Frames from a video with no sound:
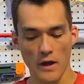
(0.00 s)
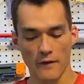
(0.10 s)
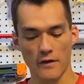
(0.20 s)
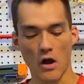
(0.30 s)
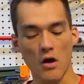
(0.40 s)

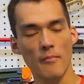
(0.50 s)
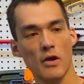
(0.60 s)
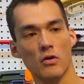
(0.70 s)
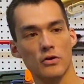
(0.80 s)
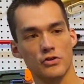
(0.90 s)
the
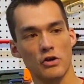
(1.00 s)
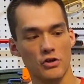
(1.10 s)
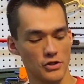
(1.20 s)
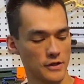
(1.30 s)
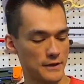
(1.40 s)
all-metal
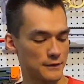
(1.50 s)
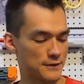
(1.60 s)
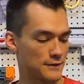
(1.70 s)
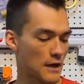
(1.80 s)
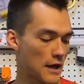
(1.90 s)
construction is
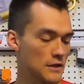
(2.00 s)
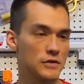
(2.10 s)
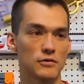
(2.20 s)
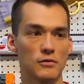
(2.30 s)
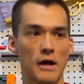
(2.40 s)
designed
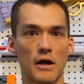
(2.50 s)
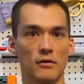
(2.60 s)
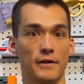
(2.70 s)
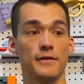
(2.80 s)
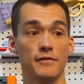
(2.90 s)
to
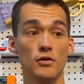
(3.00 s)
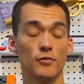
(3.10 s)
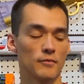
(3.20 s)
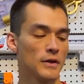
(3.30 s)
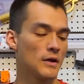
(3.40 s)
outlive
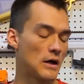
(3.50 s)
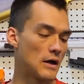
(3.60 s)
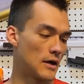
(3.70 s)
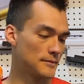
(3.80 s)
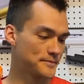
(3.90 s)
you.
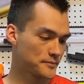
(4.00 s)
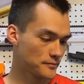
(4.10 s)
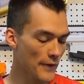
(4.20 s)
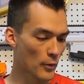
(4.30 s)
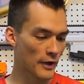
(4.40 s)

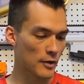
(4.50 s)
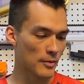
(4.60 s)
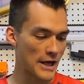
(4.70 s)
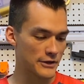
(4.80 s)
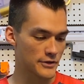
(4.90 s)
They wanted a
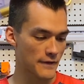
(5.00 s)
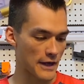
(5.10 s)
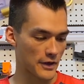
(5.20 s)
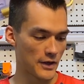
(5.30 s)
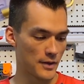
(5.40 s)
blaster
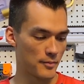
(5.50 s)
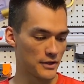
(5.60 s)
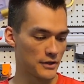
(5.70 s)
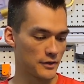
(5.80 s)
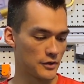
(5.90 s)
that could
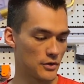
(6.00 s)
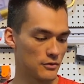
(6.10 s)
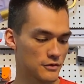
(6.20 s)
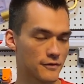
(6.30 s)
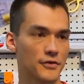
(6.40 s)
be
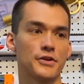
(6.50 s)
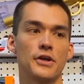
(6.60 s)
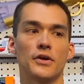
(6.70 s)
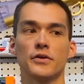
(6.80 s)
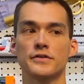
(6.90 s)
used for
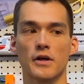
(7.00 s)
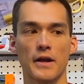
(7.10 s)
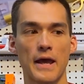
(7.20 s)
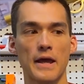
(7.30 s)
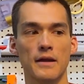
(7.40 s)
years
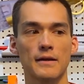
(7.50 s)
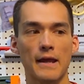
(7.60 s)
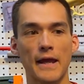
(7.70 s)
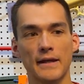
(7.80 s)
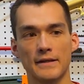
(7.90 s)
on end
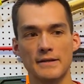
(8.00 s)
and handed